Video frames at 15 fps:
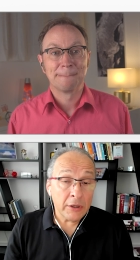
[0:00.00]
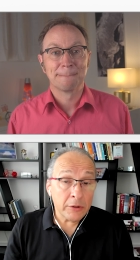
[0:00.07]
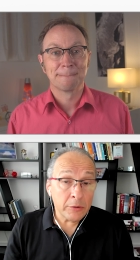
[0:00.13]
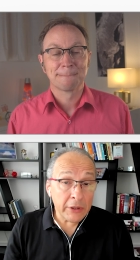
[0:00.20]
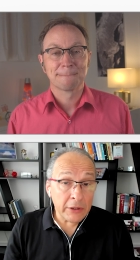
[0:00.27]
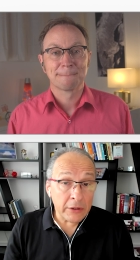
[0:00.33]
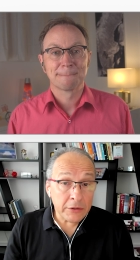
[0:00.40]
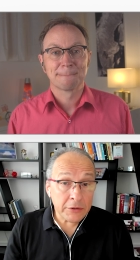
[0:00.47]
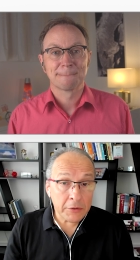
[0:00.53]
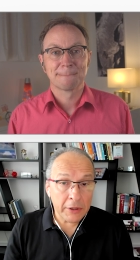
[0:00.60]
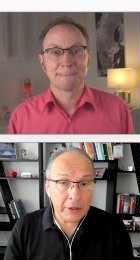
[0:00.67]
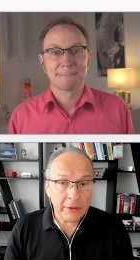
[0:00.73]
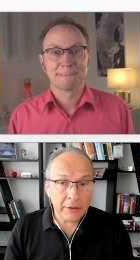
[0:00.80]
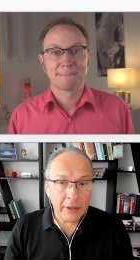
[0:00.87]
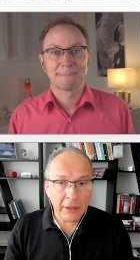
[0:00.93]
Speaker 1: To
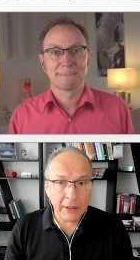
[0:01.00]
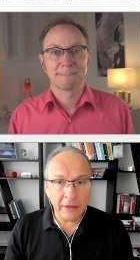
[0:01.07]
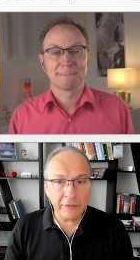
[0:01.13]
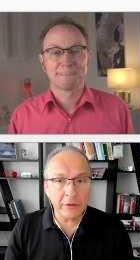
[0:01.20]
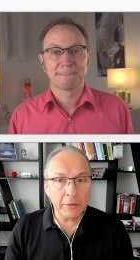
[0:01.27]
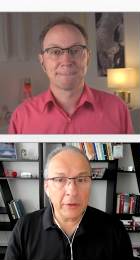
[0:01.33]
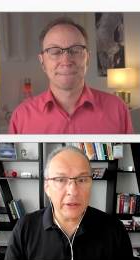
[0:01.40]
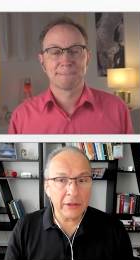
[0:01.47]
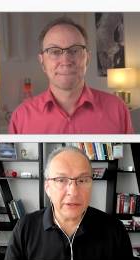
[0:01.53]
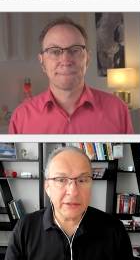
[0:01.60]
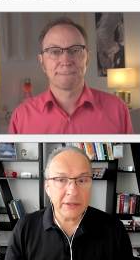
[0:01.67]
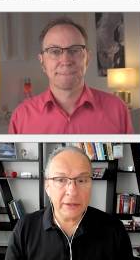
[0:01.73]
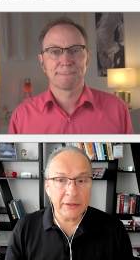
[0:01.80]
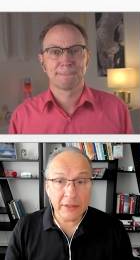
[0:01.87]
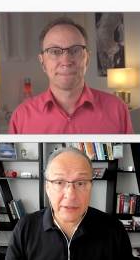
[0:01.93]
illustrate, I have a
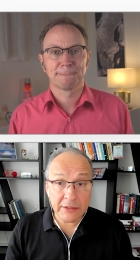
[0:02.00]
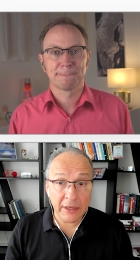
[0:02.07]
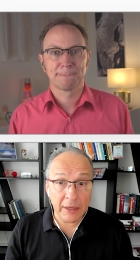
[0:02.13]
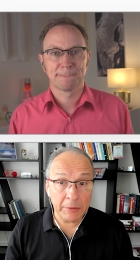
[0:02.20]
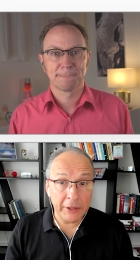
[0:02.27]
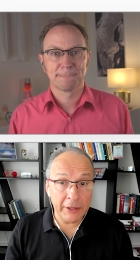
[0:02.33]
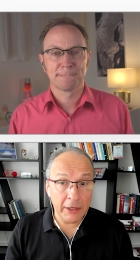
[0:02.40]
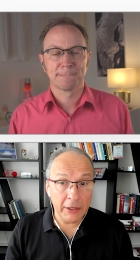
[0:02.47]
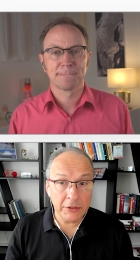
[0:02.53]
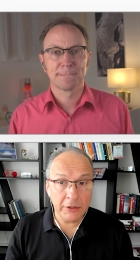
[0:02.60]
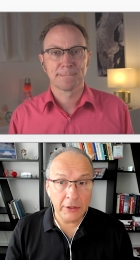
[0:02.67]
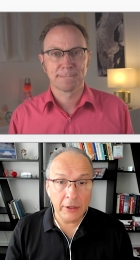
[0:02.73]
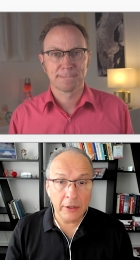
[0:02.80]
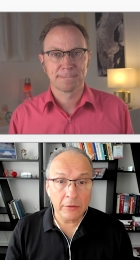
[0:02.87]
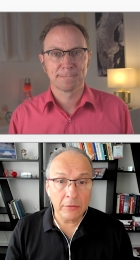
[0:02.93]
realistic test application
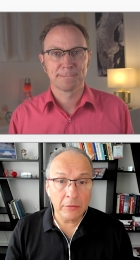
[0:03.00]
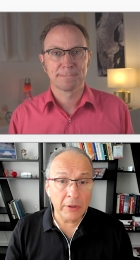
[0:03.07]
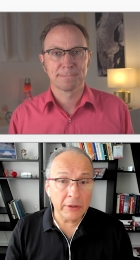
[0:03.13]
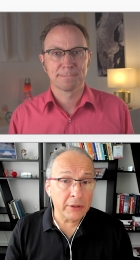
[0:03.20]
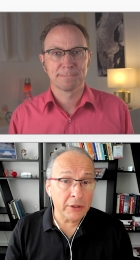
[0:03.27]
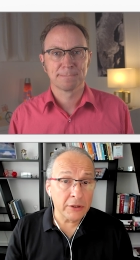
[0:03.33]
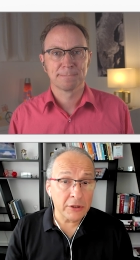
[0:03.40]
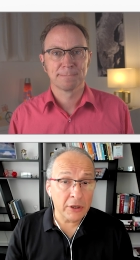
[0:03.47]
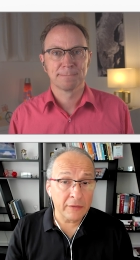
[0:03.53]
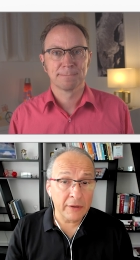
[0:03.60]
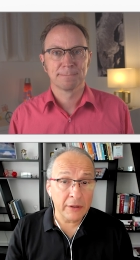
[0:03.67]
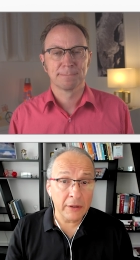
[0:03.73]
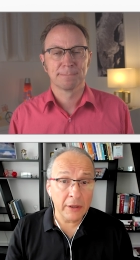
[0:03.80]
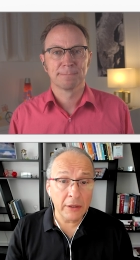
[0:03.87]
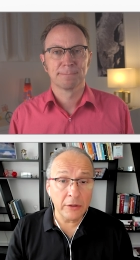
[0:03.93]
here, written in
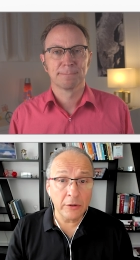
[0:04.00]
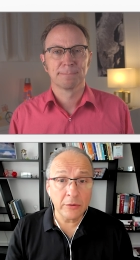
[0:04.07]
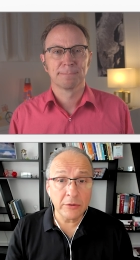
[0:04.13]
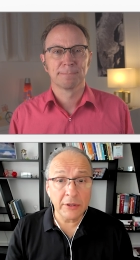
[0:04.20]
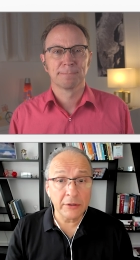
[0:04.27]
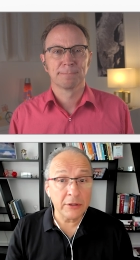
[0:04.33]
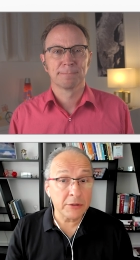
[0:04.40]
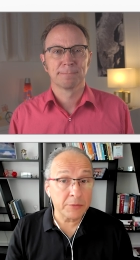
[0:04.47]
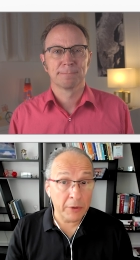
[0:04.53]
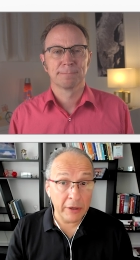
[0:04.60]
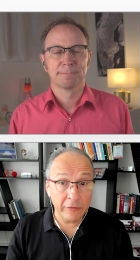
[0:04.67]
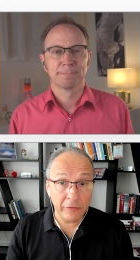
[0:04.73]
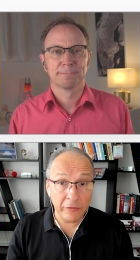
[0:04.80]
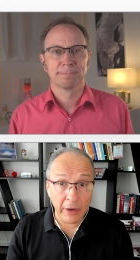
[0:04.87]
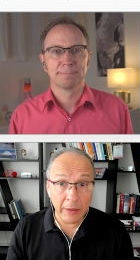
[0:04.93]
Java and using the
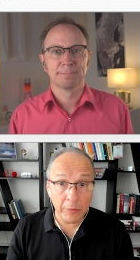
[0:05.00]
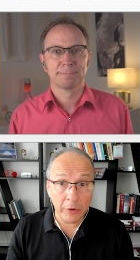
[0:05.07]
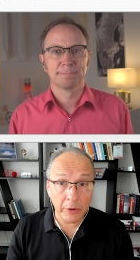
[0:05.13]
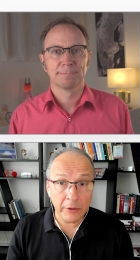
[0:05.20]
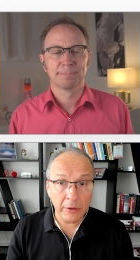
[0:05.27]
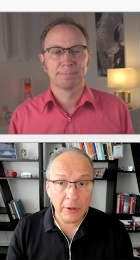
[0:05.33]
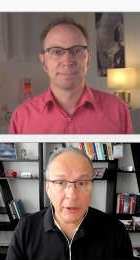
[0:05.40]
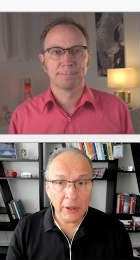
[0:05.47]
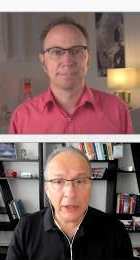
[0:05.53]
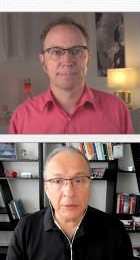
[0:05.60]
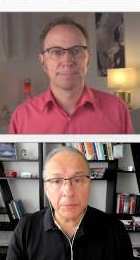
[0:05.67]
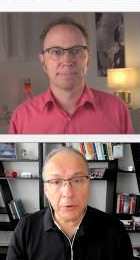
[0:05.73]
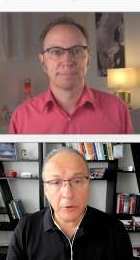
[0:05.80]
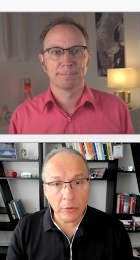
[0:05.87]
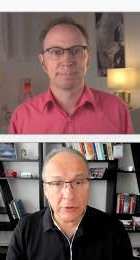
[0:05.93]
Spring Framework.
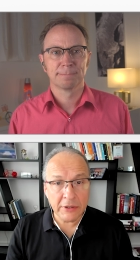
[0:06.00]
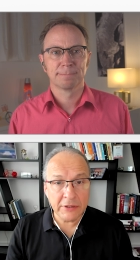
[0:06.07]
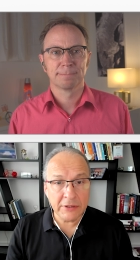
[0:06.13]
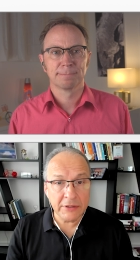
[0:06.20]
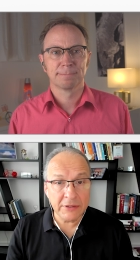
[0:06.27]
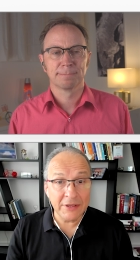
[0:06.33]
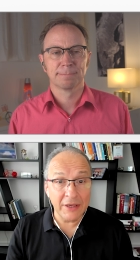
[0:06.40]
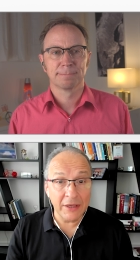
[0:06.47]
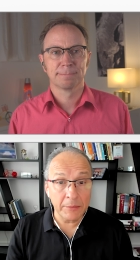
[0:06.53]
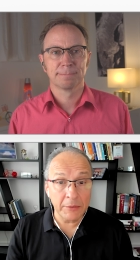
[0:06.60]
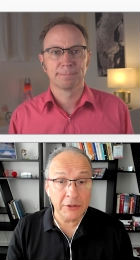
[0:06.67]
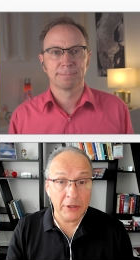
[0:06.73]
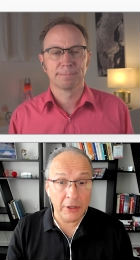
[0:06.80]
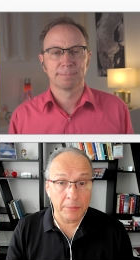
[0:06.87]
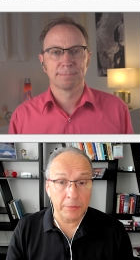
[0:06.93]
It processes
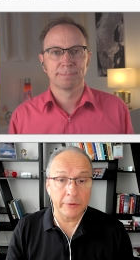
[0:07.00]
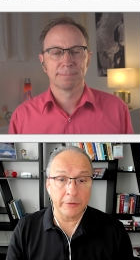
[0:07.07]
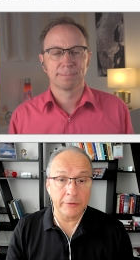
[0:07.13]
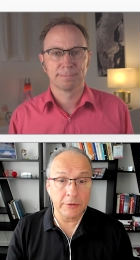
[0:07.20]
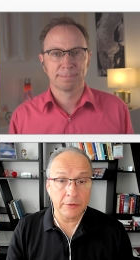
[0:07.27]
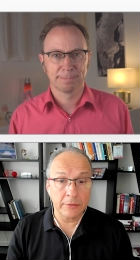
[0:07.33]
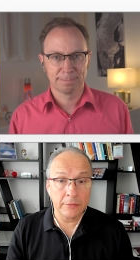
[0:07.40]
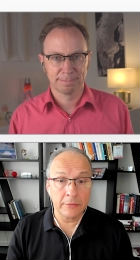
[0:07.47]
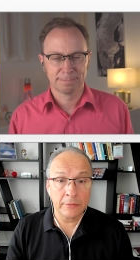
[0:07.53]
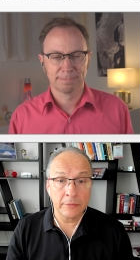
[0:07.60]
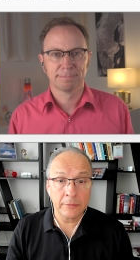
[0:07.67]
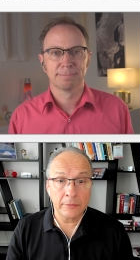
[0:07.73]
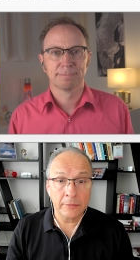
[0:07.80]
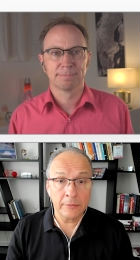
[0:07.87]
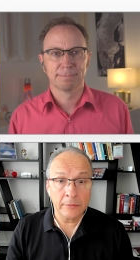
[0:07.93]
image uploads.
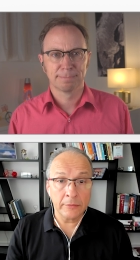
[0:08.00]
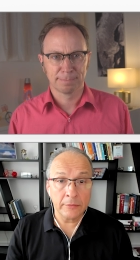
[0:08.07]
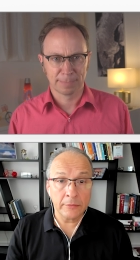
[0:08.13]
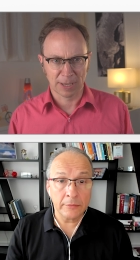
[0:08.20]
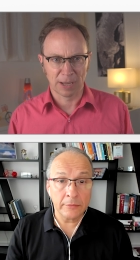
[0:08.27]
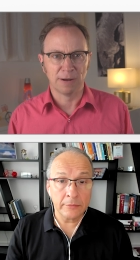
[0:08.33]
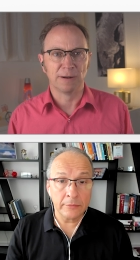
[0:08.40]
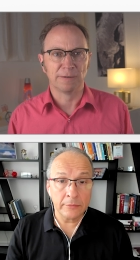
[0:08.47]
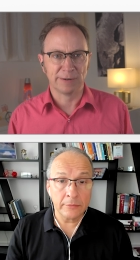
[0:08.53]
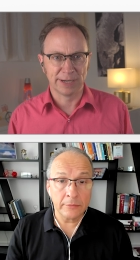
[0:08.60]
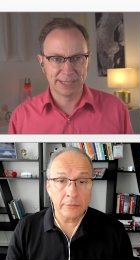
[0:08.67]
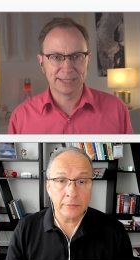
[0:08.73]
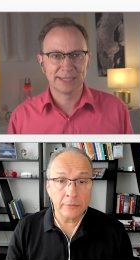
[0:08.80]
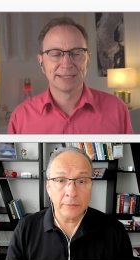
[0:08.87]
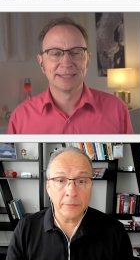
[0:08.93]
All
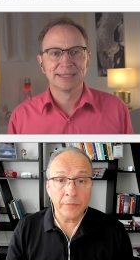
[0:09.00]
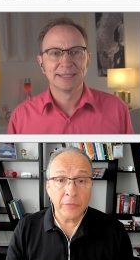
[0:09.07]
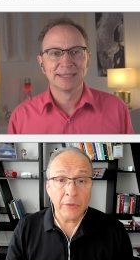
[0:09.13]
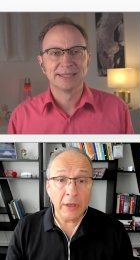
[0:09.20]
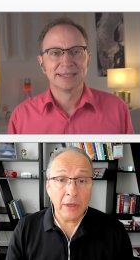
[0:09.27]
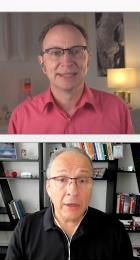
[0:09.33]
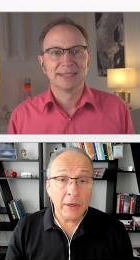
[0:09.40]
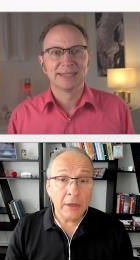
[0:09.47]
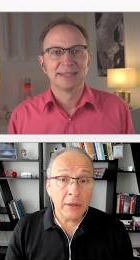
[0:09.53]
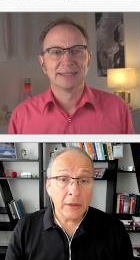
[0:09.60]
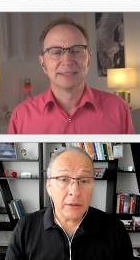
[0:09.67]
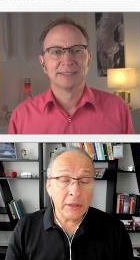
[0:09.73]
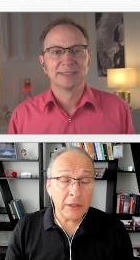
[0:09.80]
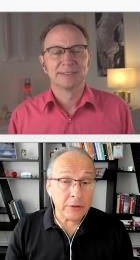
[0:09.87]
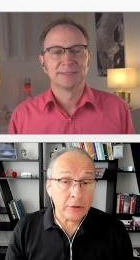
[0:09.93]
right.
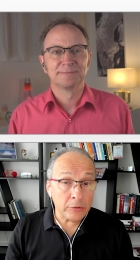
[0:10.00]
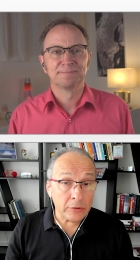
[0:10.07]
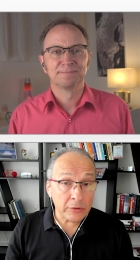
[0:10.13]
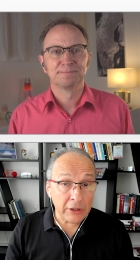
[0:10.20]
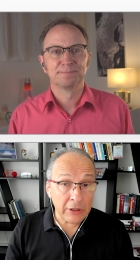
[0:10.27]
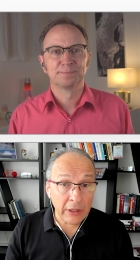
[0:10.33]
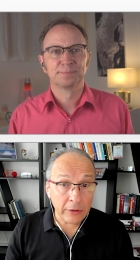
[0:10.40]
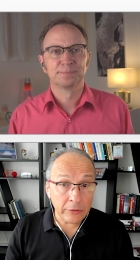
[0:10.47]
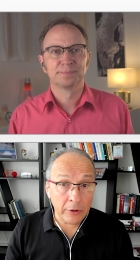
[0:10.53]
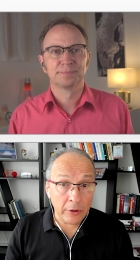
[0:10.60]
Let's go to the Cloud